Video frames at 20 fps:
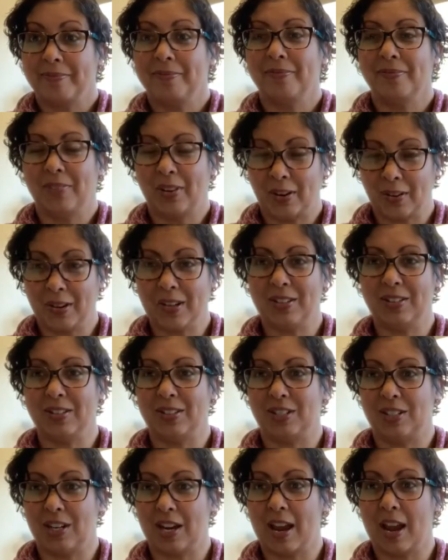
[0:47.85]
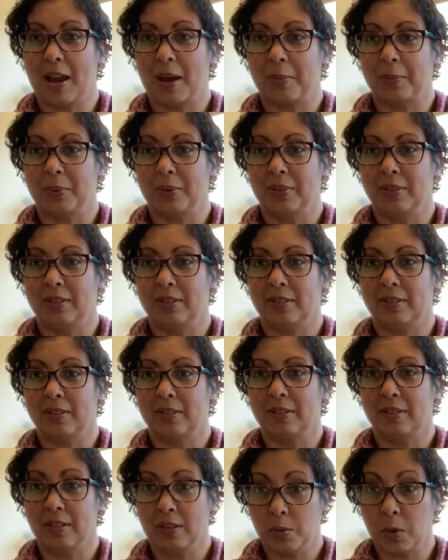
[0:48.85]
Very good job.
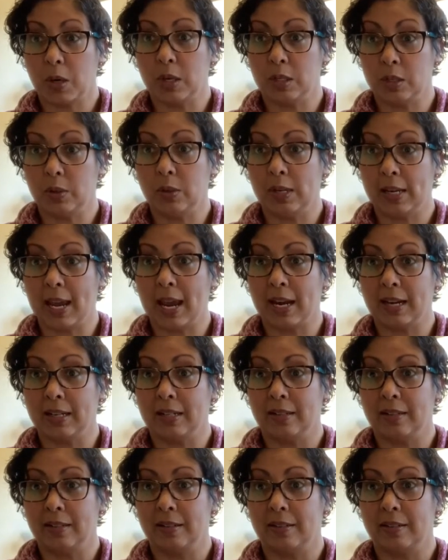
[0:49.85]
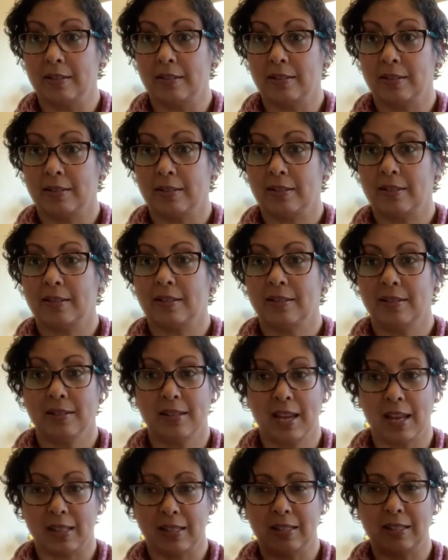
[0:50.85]
You want to do it again?
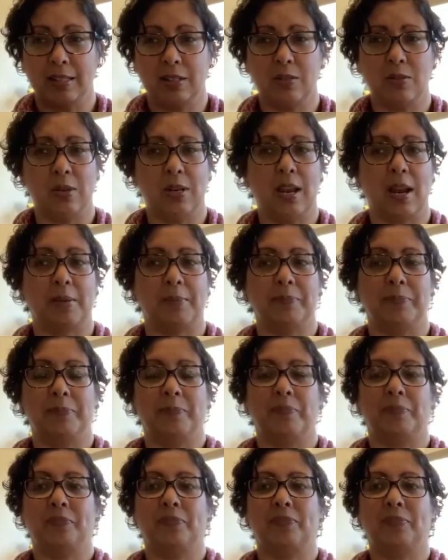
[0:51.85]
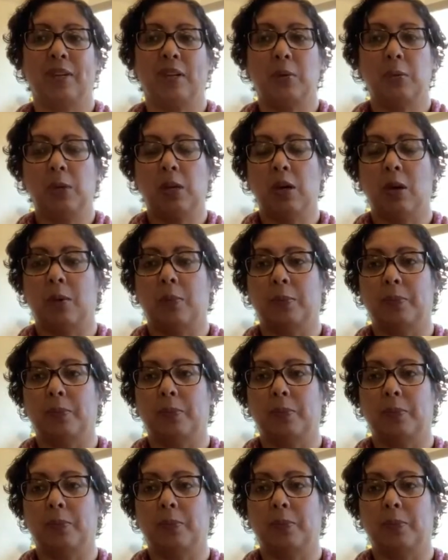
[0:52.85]
Yeah, let's do it again. Here we go.